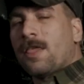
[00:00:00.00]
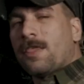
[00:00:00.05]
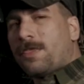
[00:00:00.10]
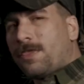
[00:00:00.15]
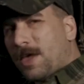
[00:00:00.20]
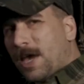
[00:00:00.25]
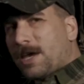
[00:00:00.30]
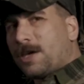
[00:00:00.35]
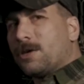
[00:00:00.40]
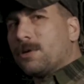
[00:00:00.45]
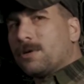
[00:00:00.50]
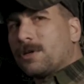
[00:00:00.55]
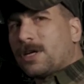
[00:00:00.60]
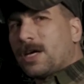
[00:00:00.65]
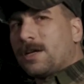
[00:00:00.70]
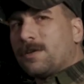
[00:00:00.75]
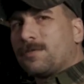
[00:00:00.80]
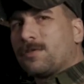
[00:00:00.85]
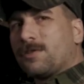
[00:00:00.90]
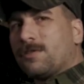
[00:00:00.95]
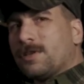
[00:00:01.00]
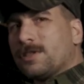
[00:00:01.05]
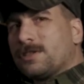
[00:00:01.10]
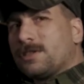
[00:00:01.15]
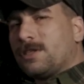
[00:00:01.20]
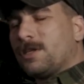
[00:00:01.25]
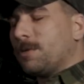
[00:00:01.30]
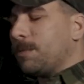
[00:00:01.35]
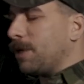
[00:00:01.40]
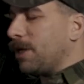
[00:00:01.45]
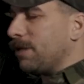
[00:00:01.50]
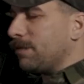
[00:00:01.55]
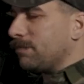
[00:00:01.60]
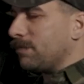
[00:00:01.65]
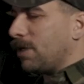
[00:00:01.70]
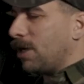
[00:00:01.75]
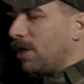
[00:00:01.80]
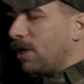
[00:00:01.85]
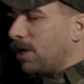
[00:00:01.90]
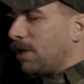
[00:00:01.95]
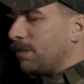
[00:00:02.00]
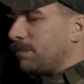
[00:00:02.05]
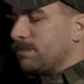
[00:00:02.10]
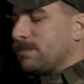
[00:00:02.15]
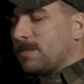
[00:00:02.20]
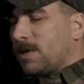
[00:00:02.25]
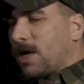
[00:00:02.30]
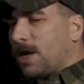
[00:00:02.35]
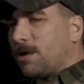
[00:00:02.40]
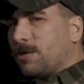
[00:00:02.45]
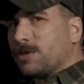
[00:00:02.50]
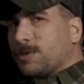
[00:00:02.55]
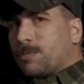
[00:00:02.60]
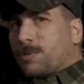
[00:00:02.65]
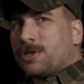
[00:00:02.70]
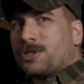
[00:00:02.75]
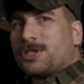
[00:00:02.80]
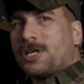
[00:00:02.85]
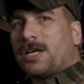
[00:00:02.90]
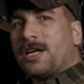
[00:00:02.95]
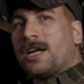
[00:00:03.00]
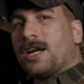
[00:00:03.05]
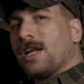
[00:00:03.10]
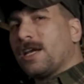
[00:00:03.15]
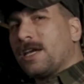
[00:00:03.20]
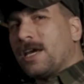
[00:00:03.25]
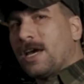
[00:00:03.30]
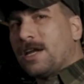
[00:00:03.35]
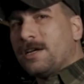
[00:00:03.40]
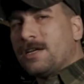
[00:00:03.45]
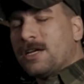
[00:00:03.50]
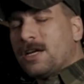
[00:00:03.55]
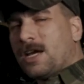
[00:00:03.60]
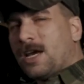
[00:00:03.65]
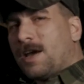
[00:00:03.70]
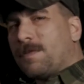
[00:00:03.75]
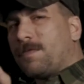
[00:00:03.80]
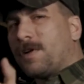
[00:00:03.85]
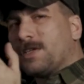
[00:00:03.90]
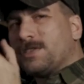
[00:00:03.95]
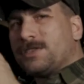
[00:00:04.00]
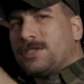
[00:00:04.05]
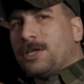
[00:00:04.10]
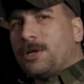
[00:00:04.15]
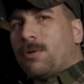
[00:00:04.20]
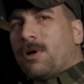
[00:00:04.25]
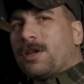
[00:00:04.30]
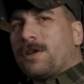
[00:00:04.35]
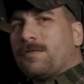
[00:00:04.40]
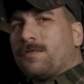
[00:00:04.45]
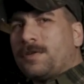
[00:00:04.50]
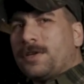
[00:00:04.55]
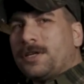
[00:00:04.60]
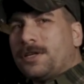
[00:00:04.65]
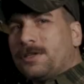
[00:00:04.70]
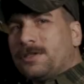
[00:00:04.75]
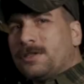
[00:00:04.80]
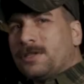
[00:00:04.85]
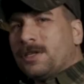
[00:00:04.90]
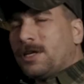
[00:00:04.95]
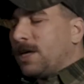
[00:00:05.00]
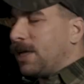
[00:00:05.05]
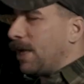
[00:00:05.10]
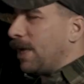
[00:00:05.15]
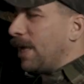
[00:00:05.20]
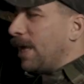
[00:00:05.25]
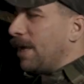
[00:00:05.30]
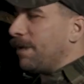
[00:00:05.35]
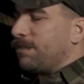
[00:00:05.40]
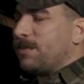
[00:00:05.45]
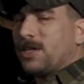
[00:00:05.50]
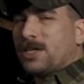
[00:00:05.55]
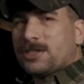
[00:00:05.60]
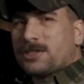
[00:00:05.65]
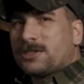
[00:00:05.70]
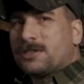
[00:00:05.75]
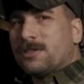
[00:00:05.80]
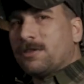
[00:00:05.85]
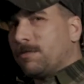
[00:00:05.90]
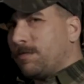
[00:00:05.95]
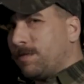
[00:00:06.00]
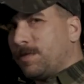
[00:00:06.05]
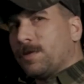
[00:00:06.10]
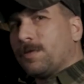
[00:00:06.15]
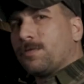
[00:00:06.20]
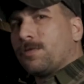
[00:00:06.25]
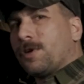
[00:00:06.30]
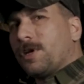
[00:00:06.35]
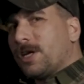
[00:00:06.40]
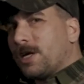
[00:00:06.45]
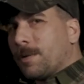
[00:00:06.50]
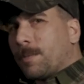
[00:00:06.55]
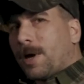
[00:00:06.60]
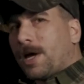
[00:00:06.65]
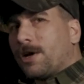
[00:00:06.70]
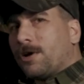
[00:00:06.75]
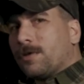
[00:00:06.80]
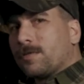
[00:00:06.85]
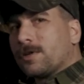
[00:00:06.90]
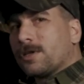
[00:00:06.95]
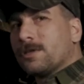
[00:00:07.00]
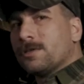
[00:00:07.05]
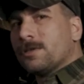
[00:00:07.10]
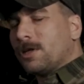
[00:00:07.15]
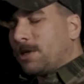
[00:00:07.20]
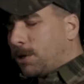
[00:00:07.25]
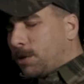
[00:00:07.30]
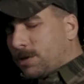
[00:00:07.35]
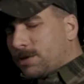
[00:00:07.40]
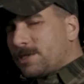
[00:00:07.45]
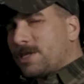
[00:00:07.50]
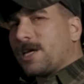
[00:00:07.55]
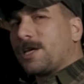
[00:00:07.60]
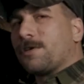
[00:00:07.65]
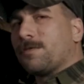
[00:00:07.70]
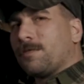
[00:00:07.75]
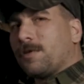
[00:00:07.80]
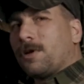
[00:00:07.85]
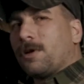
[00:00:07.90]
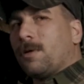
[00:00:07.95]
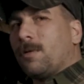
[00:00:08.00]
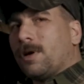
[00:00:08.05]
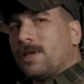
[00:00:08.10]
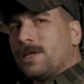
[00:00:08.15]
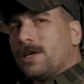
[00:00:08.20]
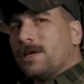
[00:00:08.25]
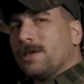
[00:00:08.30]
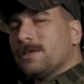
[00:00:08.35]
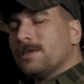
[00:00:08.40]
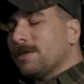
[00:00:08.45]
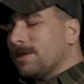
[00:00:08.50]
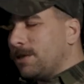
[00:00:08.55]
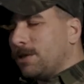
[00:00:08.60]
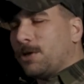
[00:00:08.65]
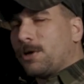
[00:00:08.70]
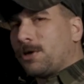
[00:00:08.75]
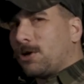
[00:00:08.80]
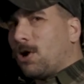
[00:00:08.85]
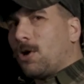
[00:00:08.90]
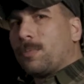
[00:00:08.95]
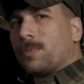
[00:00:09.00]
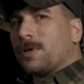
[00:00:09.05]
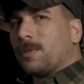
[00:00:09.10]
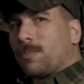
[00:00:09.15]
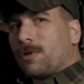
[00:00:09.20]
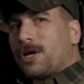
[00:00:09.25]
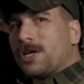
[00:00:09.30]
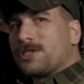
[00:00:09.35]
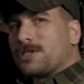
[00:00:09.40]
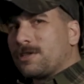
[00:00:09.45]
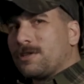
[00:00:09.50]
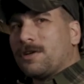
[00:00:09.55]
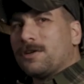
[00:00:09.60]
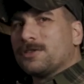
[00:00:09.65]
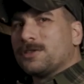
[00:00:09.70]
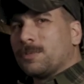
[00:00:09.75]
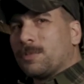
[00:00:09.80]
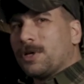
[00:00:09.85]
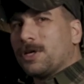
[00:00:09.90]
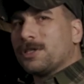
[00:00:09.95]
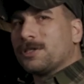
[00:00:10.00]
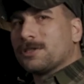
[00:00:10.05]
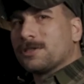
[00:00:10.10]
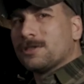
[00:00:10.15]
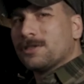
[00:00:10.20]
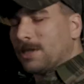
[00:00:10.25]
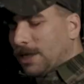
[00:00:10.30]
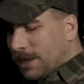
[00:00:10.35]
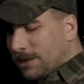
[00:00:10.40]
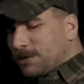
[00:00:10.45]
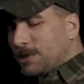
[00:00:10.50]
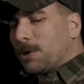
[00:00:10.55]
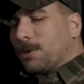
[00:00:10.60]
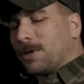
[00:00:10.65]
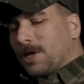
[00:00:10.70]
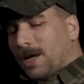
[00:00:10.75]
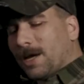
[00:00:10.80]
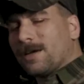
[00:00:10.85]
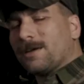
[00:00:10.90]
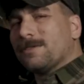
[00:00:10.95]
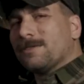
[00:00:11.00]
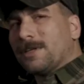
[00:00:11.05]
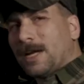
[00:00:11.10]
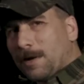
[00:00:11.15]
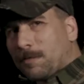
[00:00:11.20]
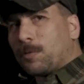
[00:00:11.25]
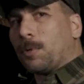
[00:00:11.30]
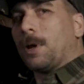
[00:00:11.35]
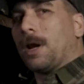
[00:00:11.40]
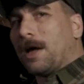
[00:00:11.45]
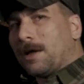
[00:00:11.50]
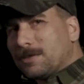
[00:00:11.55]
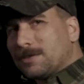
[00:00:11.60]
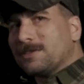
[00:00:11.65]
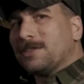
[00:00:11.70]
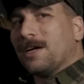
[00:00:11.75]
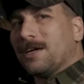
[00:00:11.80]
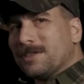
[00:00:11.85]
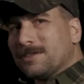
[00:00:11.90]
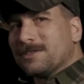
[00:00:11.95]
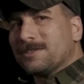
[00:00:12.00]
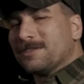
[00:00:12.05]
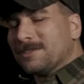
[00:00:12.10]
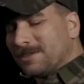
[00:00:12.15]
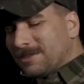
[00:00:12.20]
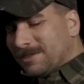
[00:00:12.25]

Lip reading: Thank you again for listening to me. I always appreciate it. Again, if I see you on the field and I have this, feel free, come on over. You can take your photo with it. You can open the breech and close the breech. It's okay. Everyone else does.